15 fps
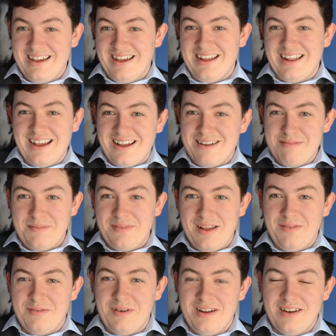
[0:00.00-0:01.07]
uh, I can't remember
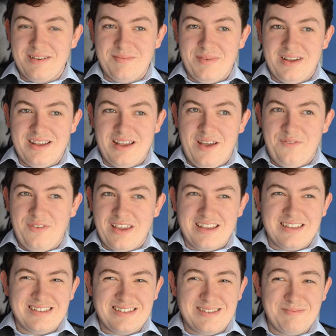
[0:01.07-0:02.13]
the other one but I think
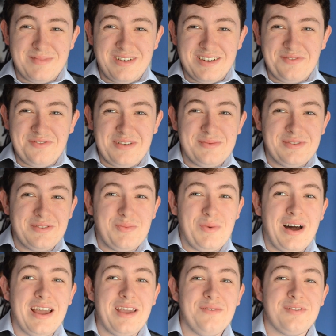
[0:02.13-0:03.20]
it's Martin Freeman's
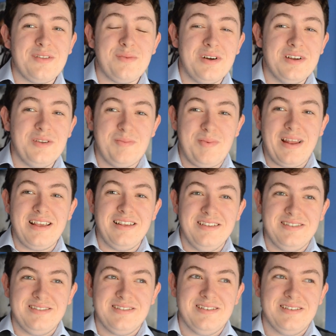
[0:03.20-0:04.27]
wife, the one who plays